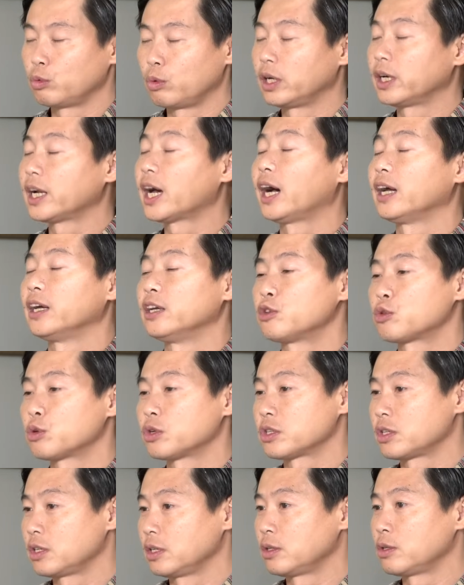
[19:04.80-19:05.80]
not
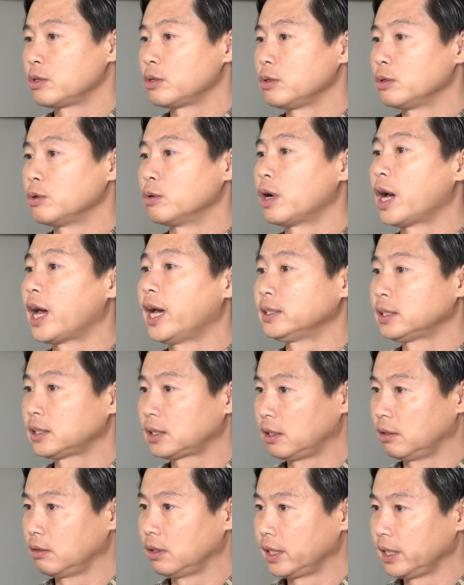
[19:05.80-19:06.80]
interested to
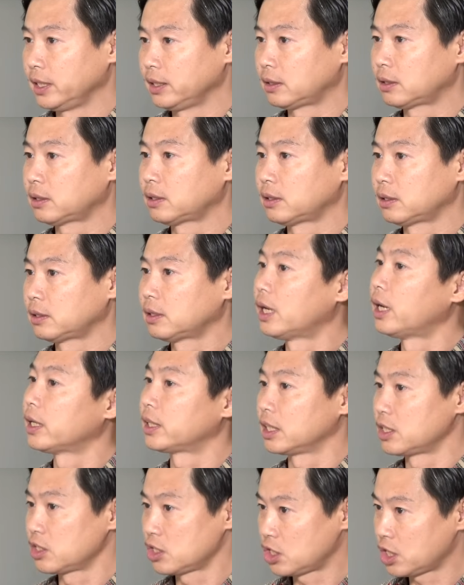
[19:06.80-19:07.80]
escalate
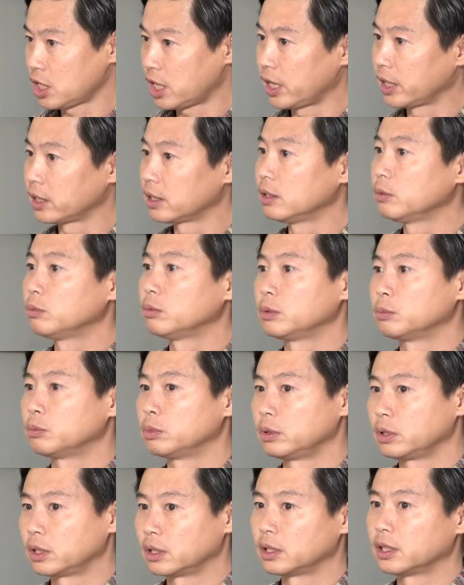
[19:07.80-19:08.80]
against China.
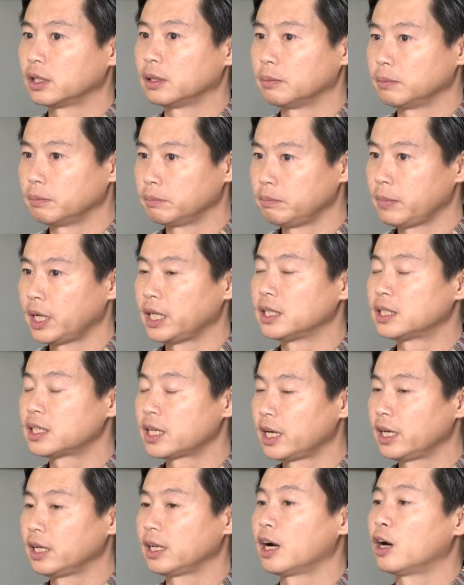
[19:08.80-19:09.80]
We're going to
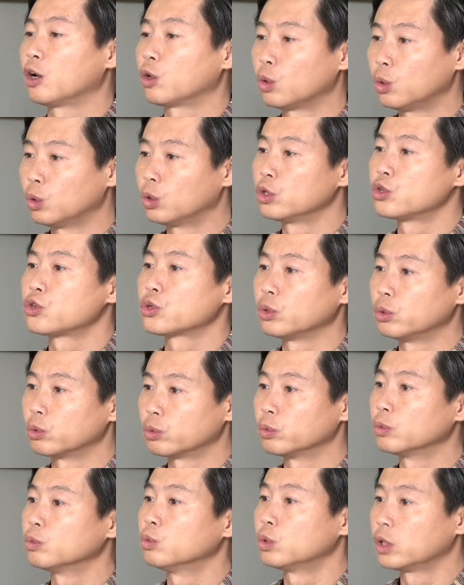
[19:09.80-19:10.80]
maintain a
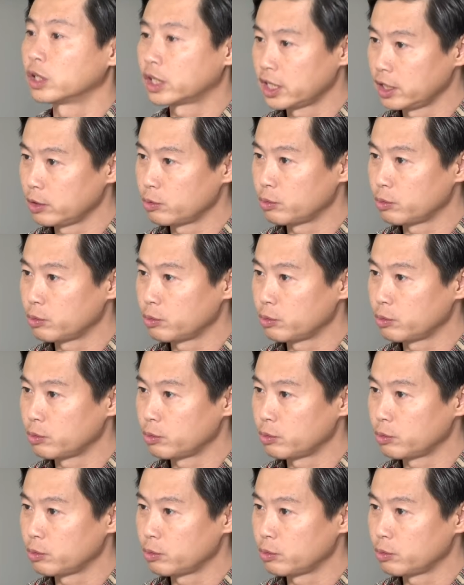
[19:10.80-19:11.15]
cordial working